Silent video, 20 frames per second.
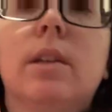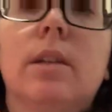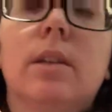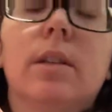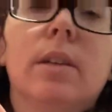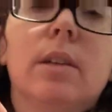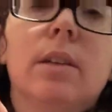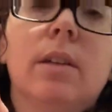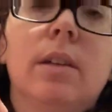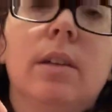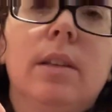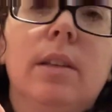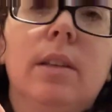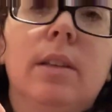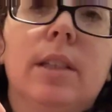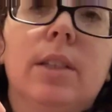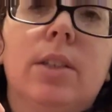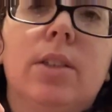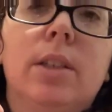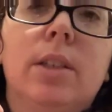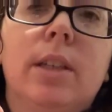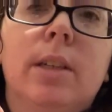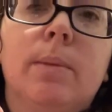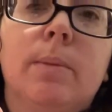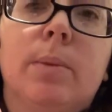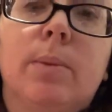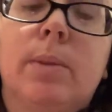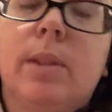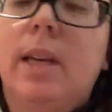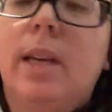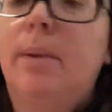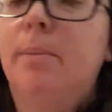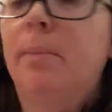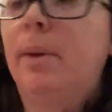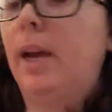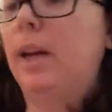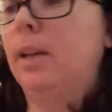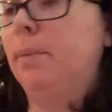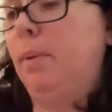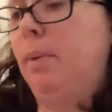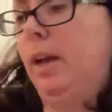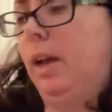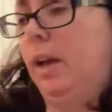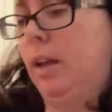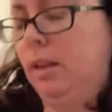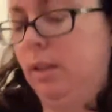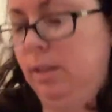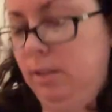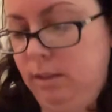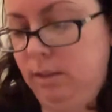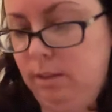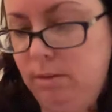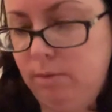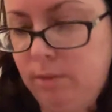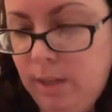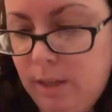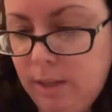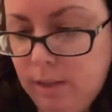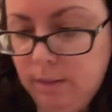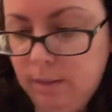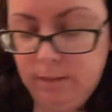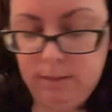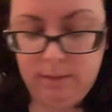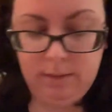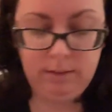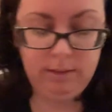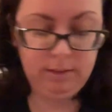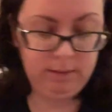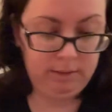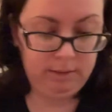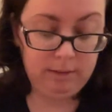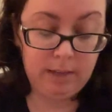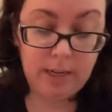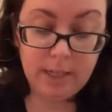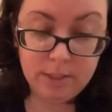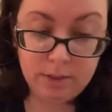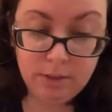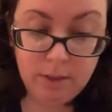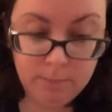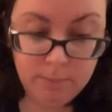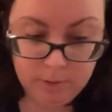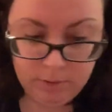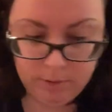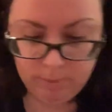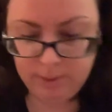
her that she comes with that backpack. Okay, I just almost